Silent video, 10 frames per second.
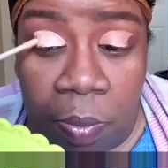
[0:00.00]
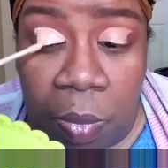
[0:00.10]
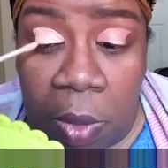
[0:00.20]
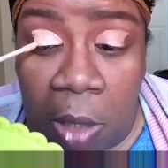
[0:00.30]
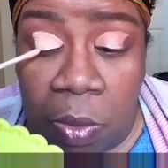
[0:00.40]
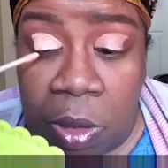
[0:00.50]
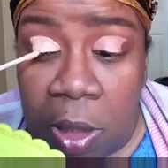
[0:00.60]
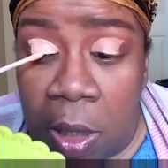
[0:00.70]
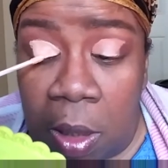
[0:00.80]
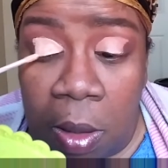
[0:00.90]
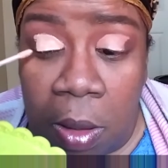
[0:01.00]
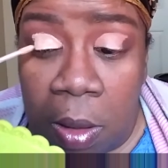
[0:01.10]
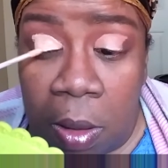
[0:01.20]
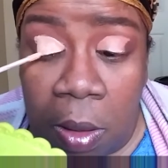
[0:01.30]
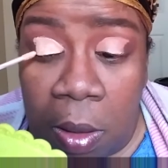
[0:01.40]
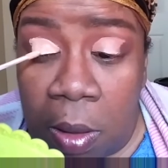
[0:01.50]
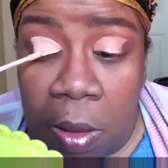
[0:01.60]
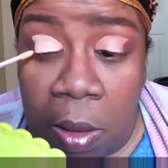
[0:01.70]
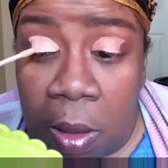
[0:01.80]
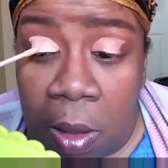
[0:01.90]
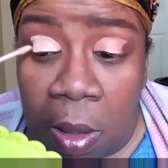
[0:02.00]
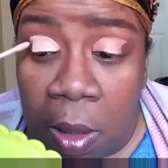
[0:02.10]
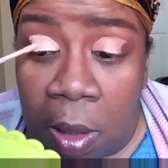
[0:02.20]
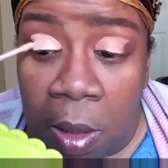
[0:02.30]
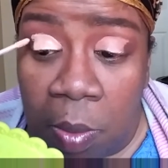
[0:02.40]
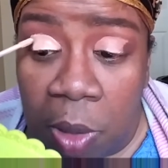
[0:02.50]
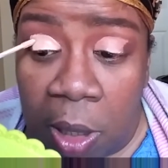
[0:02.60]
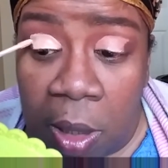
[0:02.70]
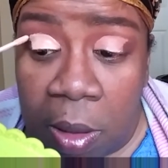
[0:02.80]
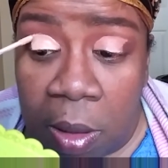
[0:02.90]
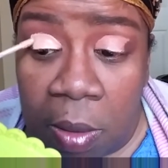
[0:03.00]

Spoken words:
that was it. But